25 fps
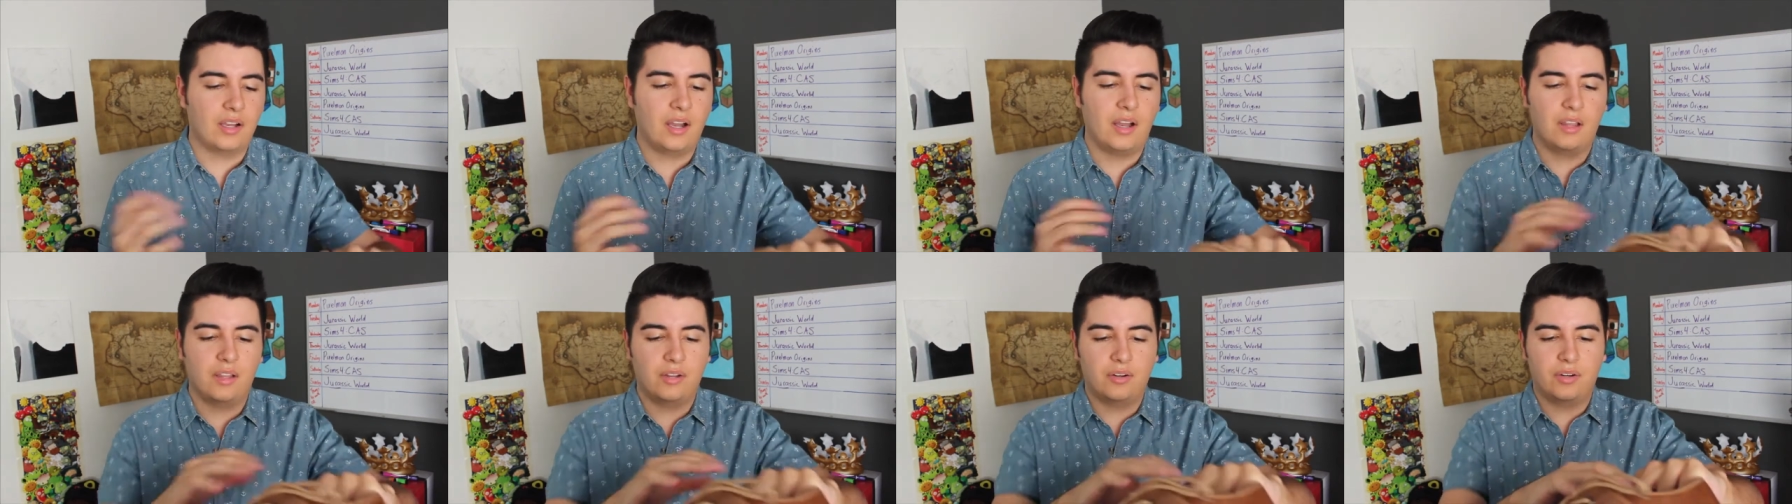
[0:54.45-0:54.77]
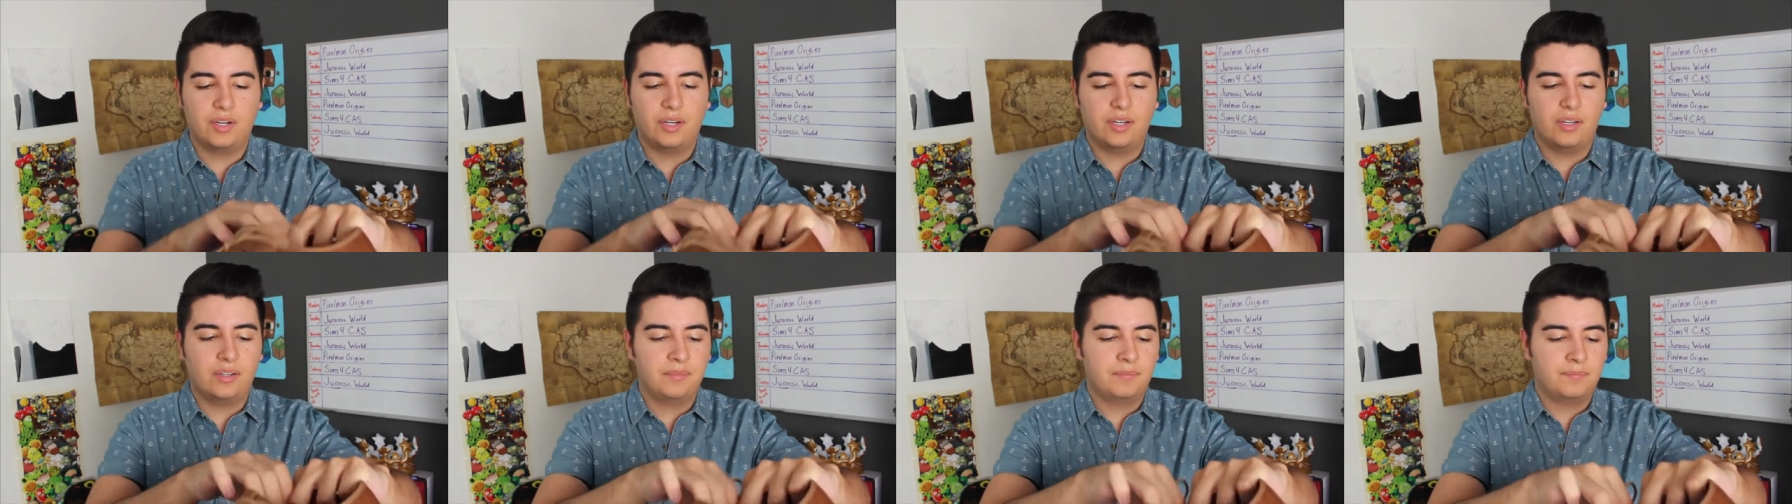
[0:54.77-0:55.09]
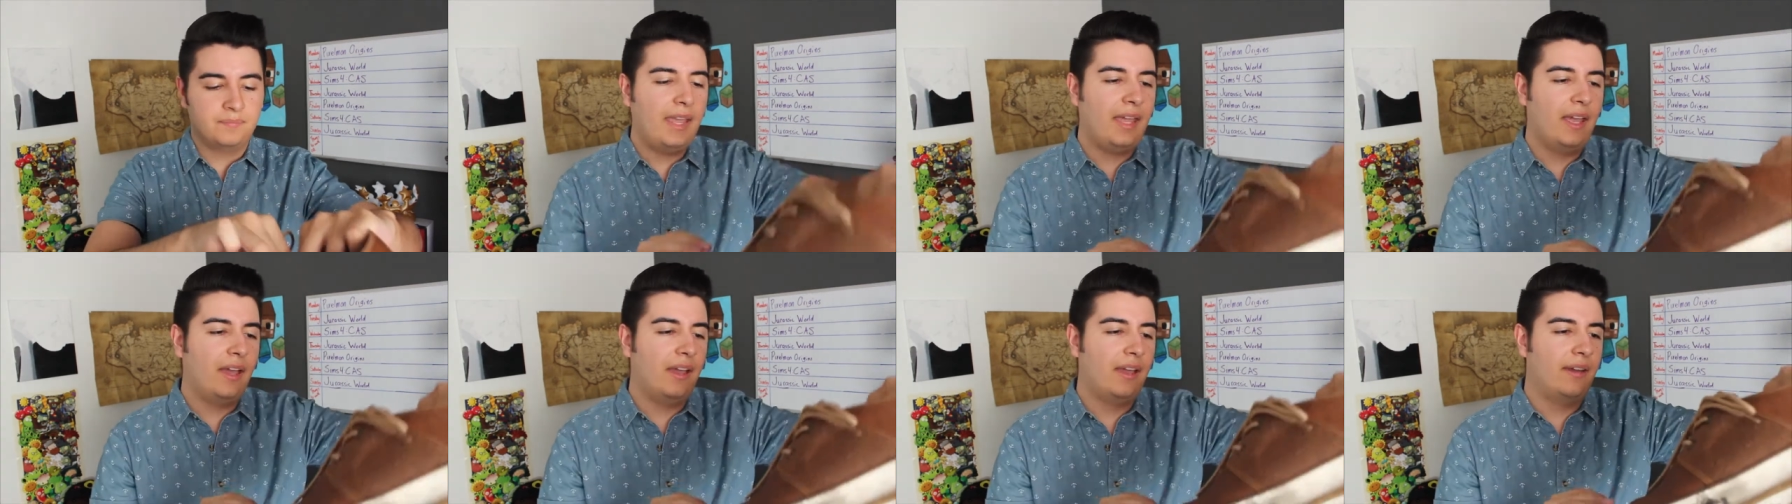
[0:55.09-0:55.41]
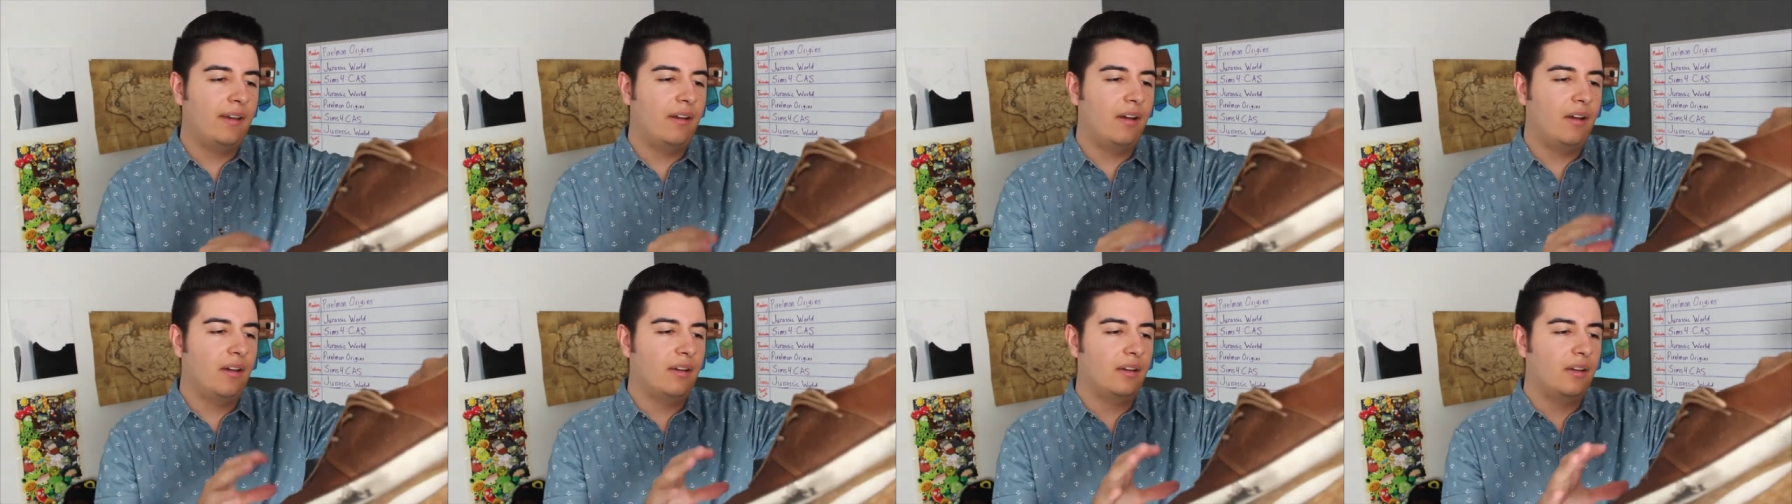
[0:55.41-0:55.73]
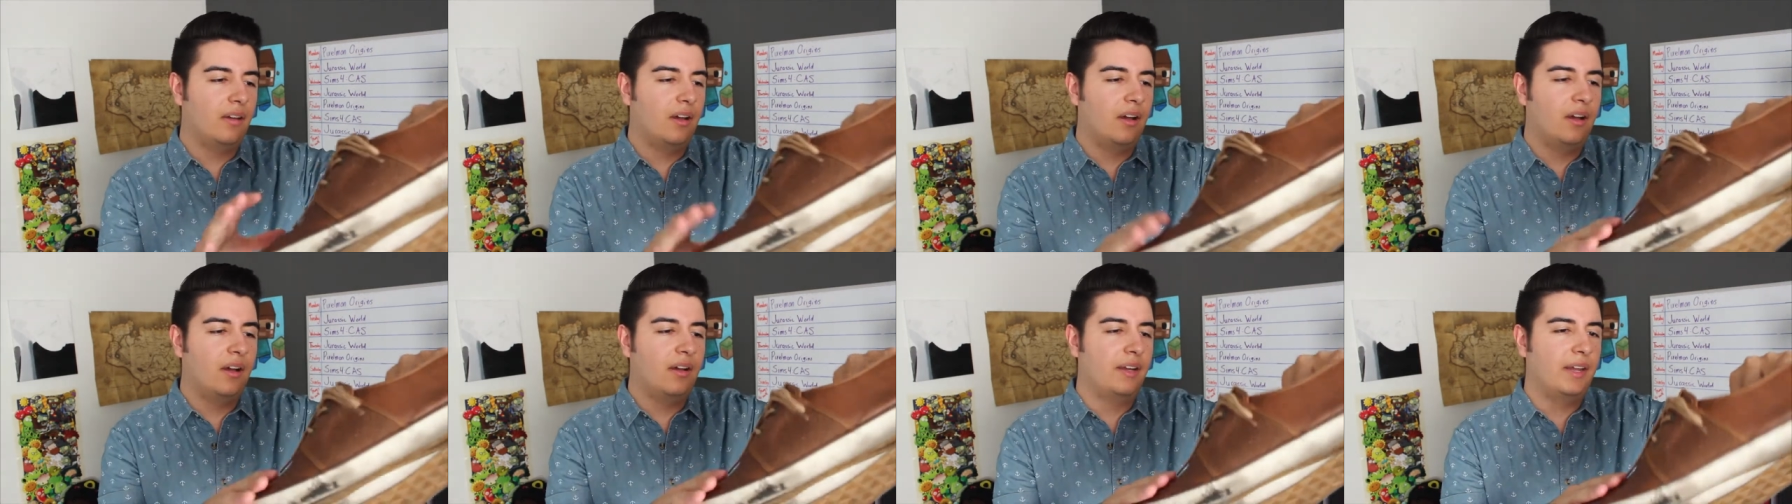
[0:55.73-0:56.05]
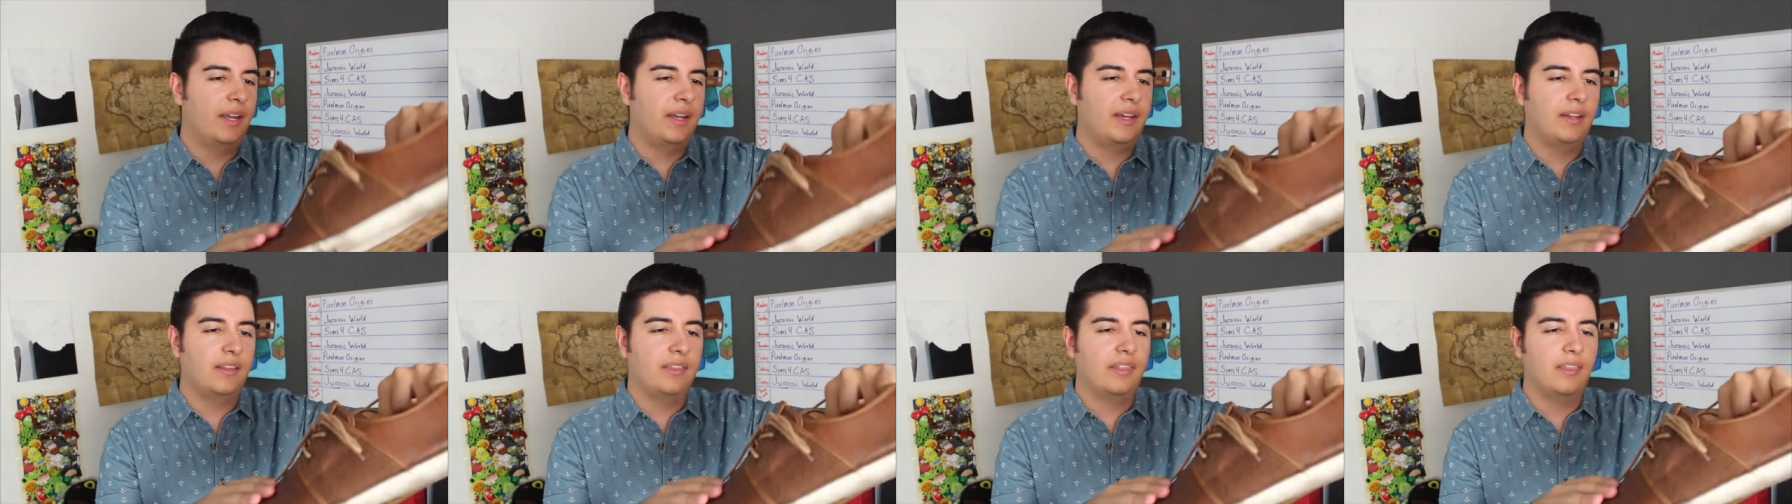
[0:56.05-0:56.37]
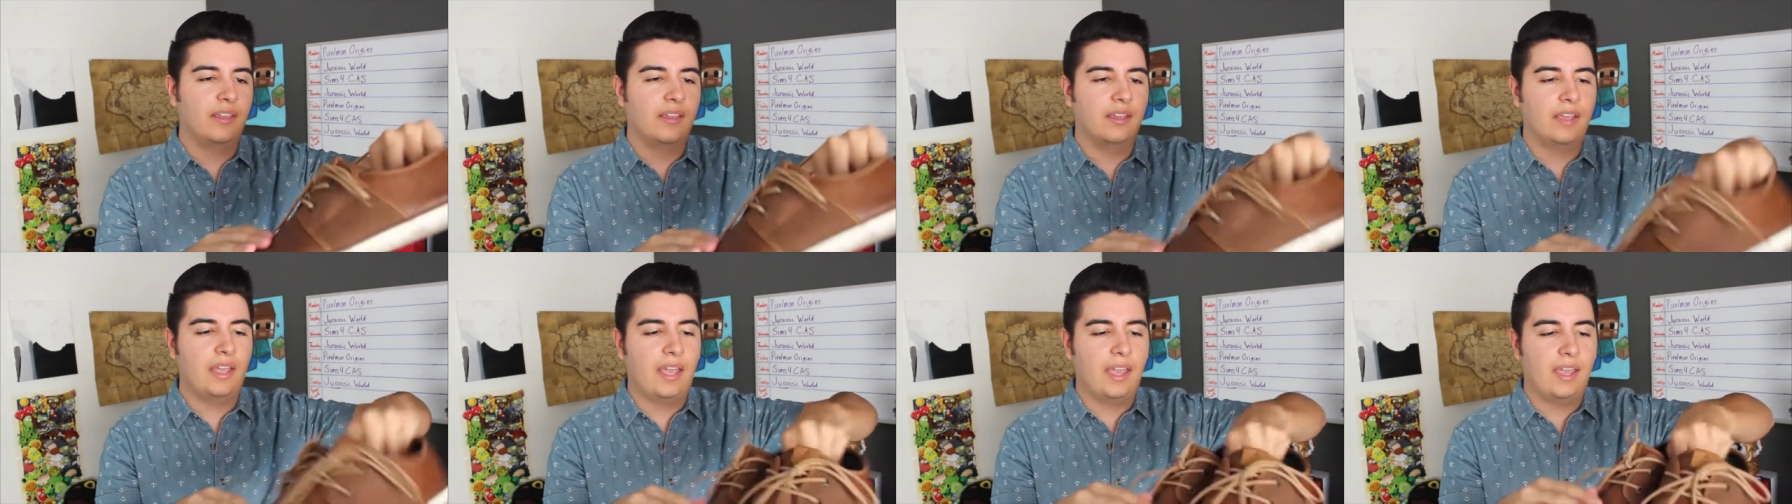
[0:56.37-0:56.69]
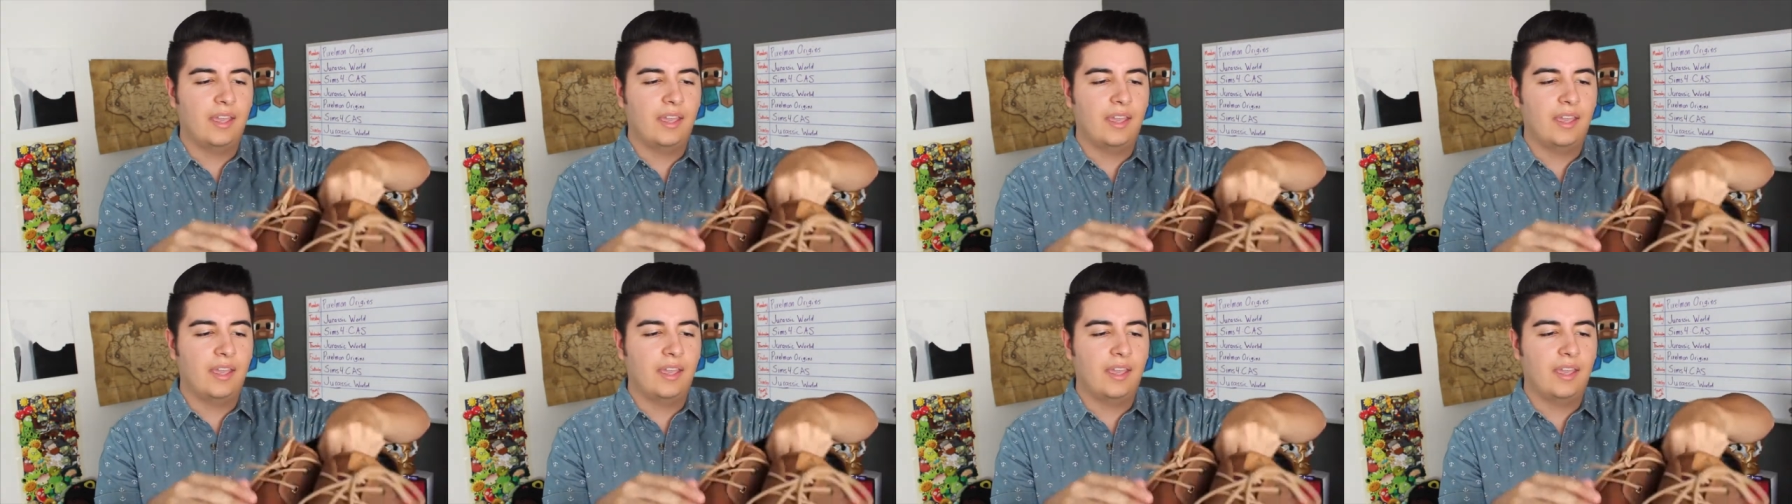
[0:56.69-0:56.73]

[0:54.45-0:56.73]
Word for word: coloring and on uh, on anything.